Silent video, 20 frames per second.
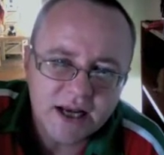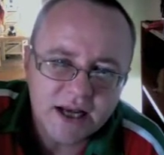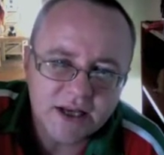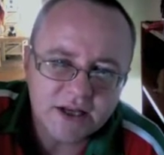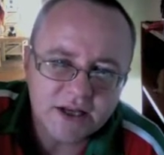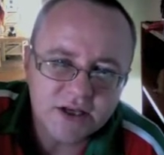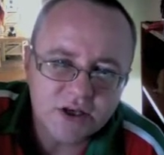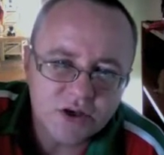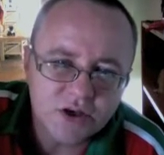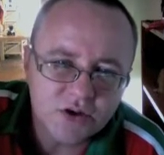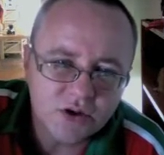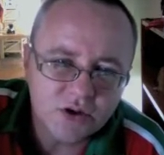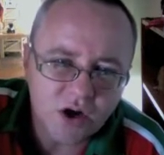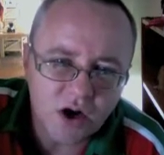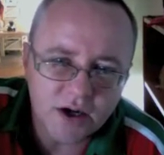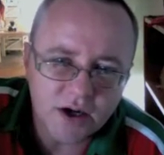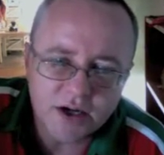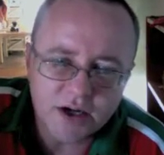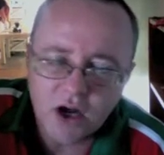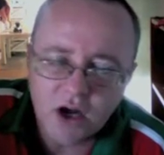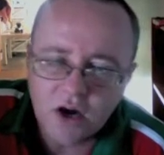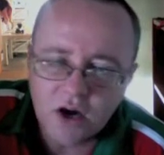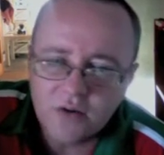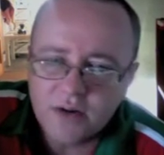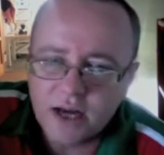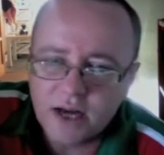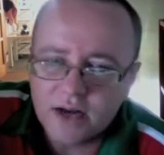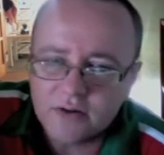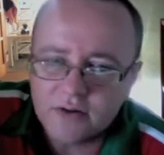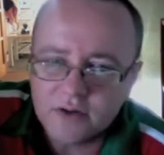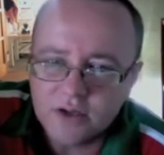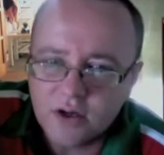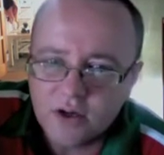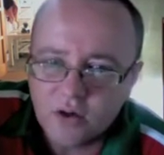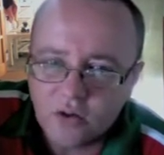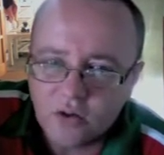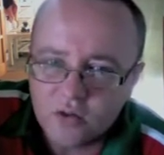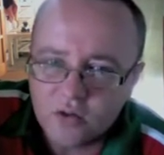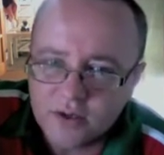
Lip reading: You kind of know now that all